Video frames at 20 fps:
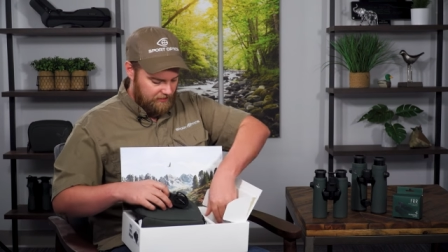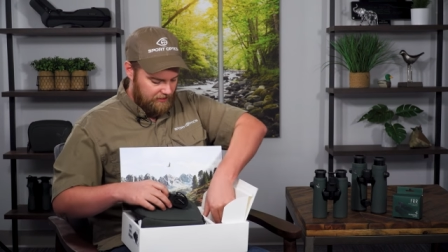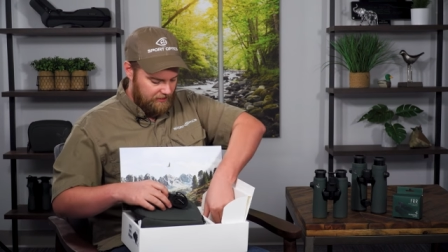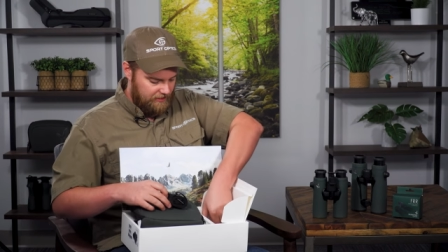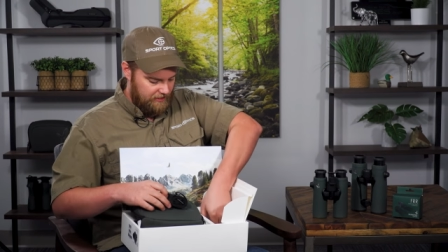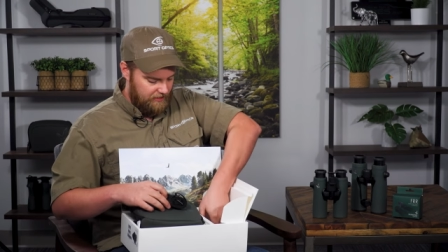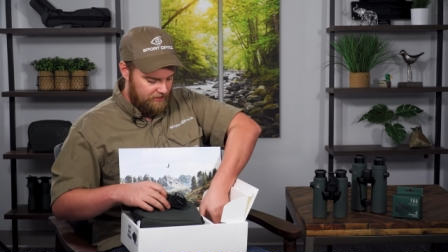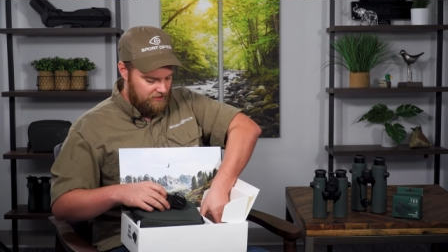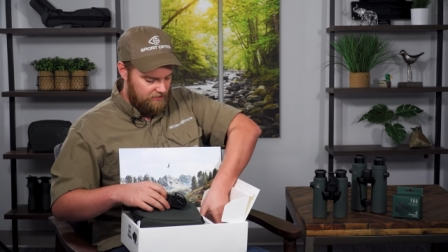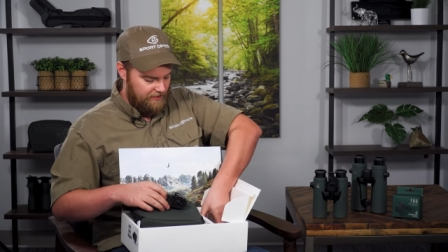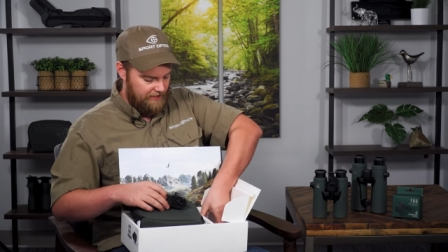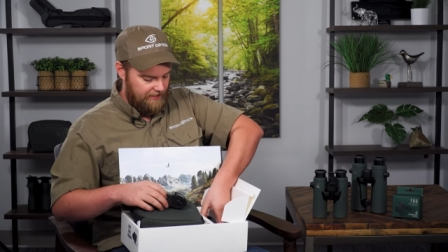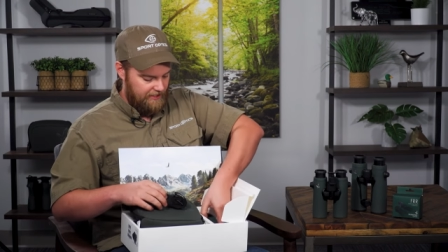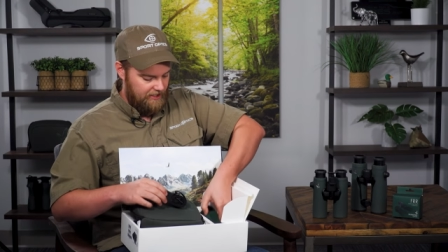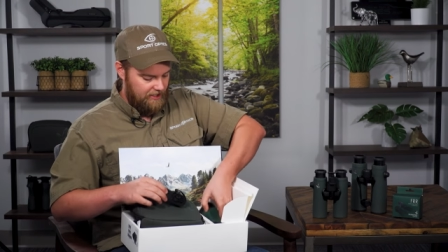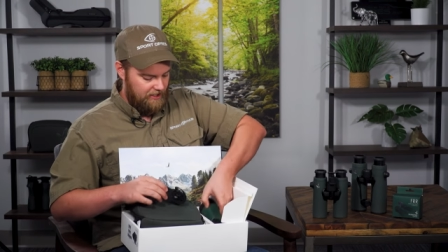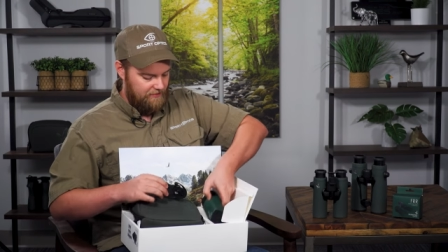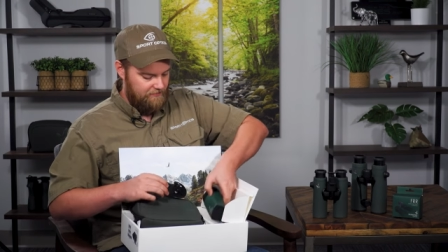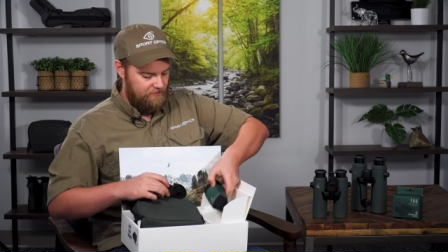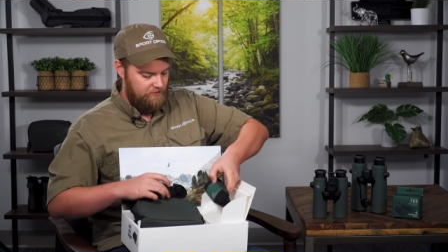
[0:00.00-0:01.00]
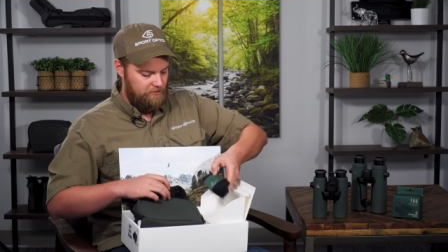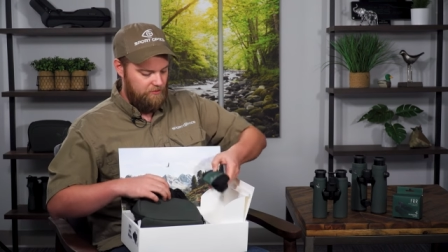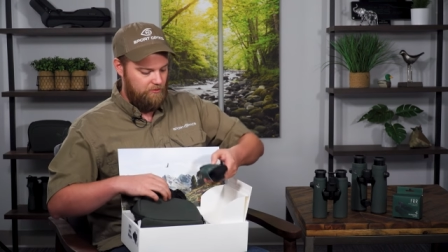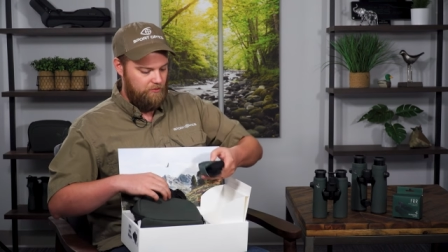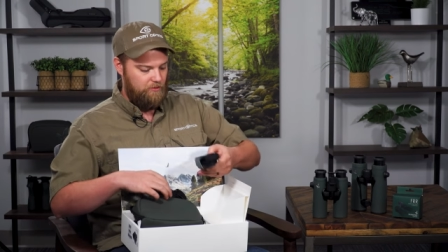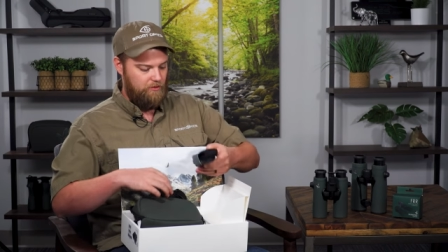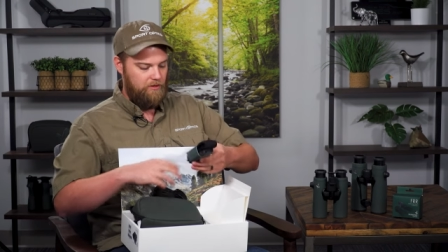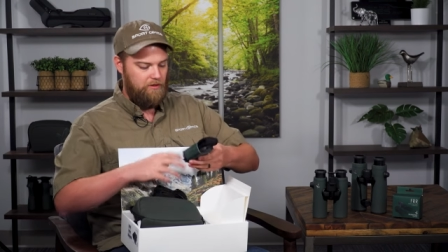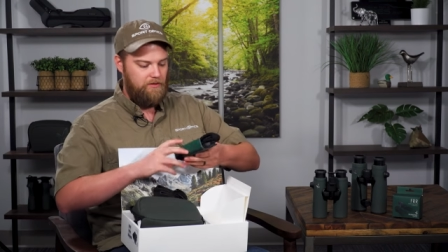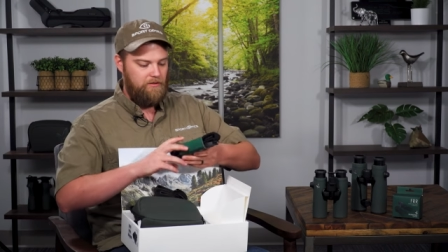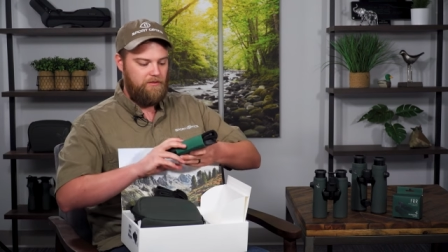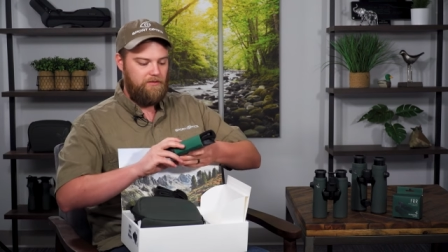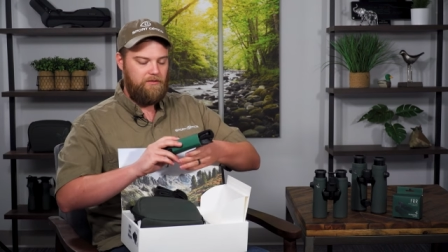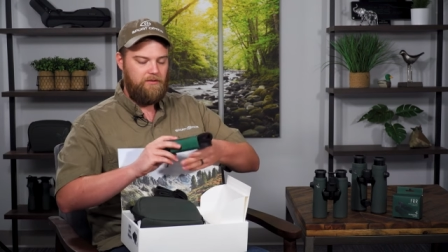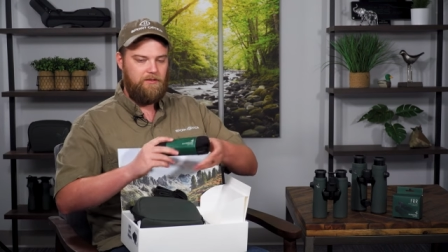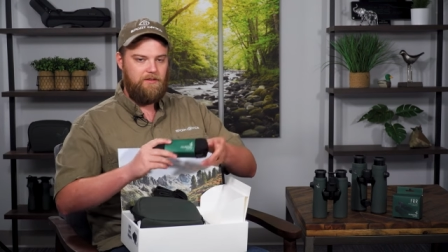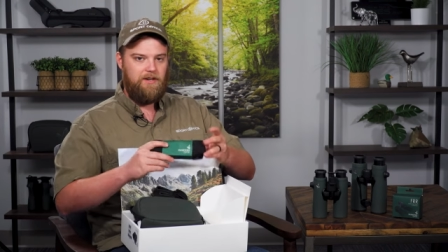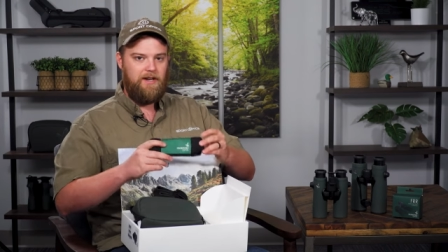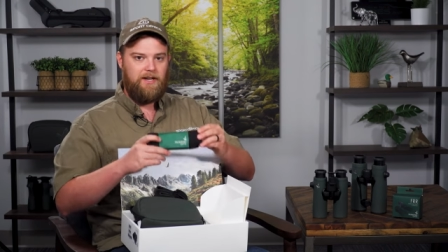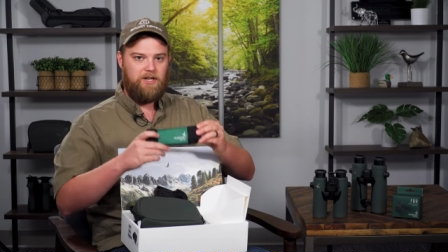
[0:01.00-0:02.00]
And you have your
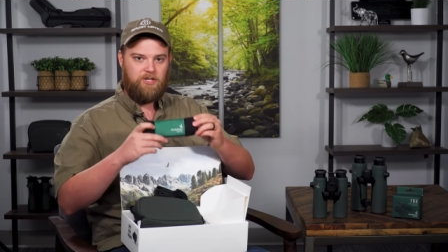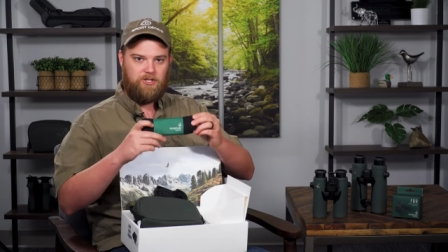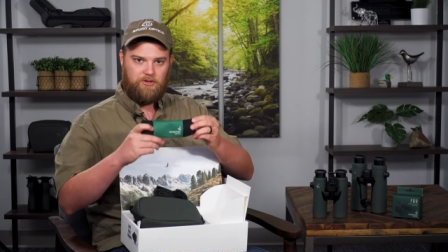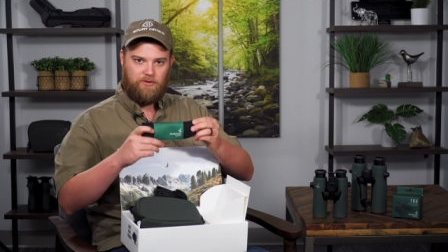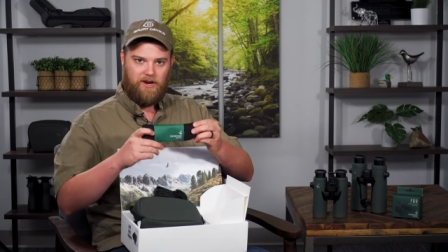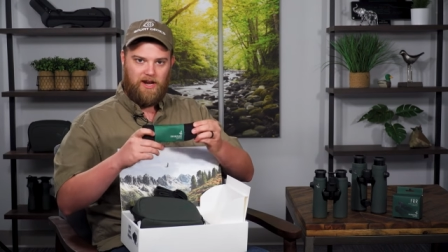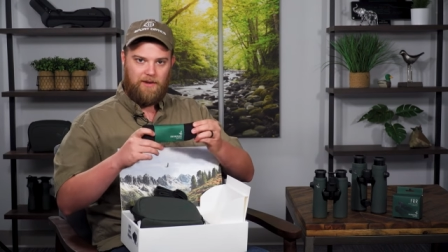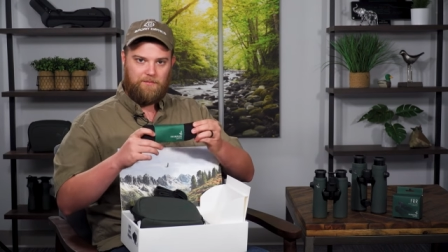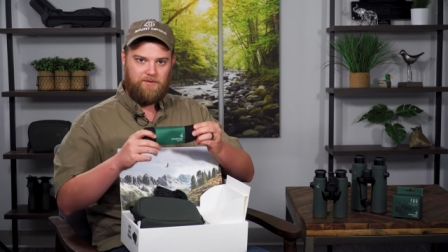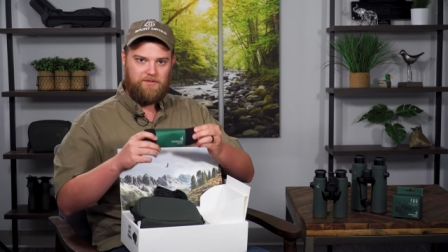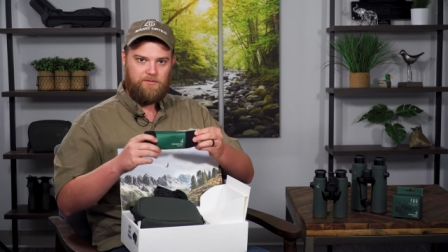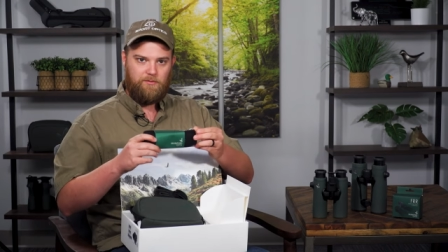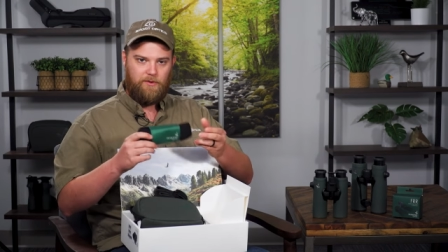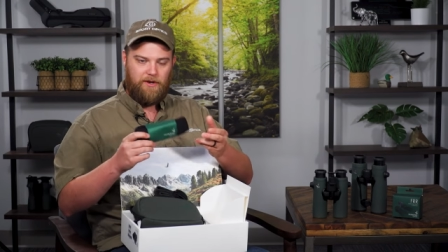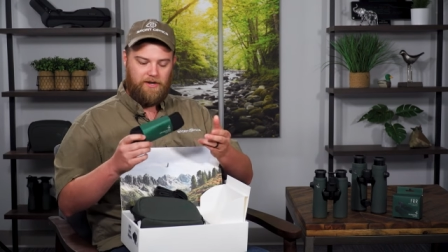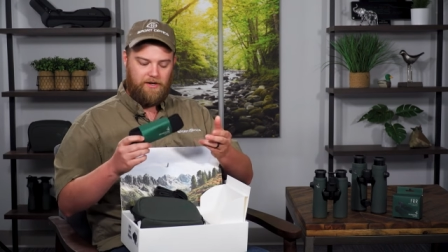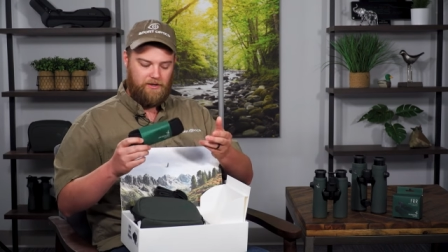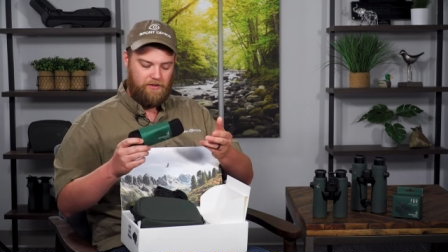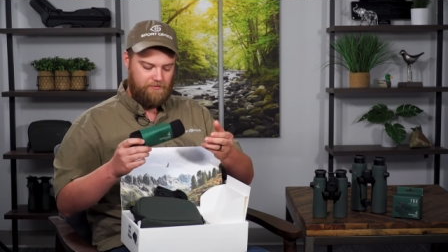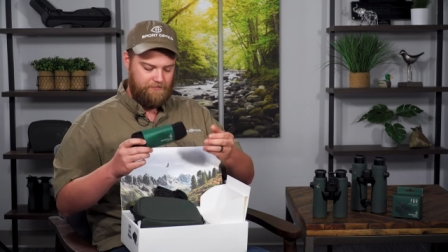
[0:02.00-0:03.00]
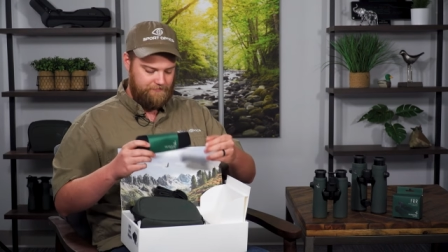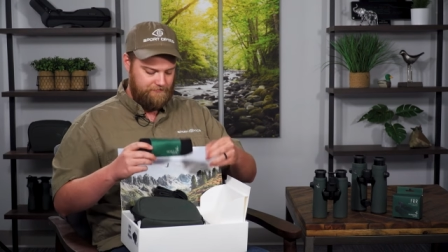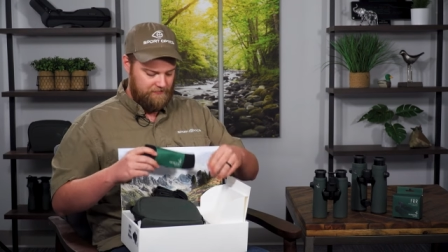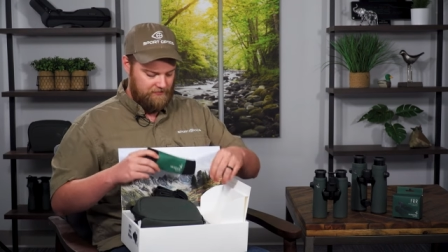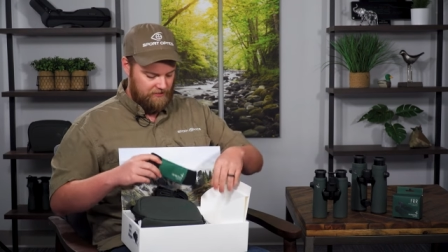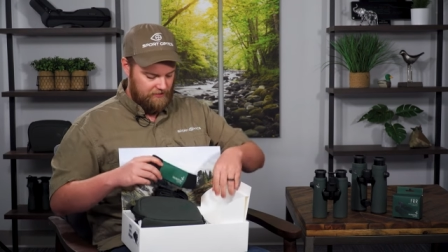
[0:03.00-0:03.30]
neck strap as well.